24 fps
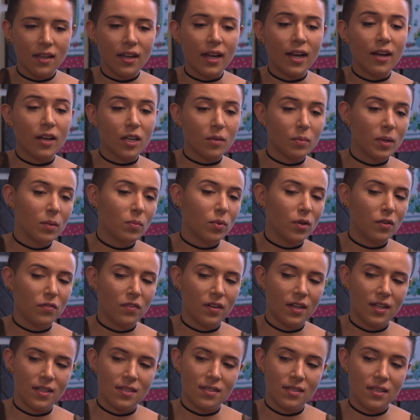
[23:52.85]
Eric, my
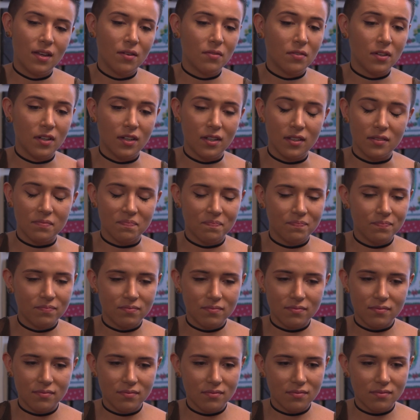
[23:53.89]
boyfriend, has never.
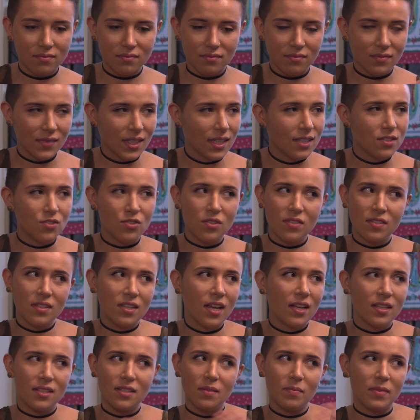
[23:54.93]
It's just
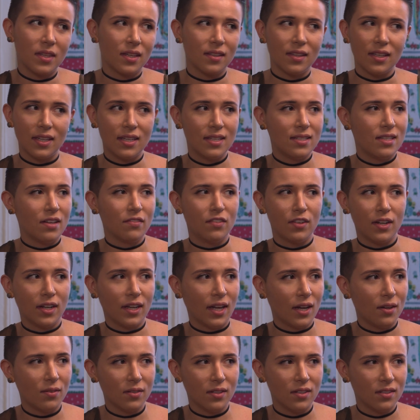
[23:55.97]
not something that he's ever
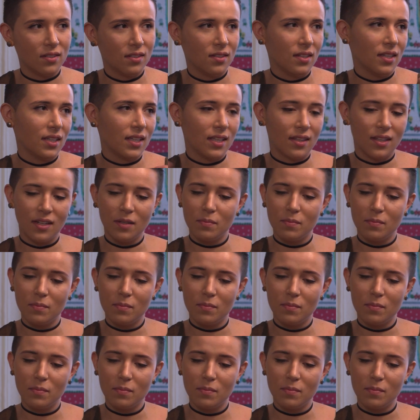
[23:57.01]
encountered, like, in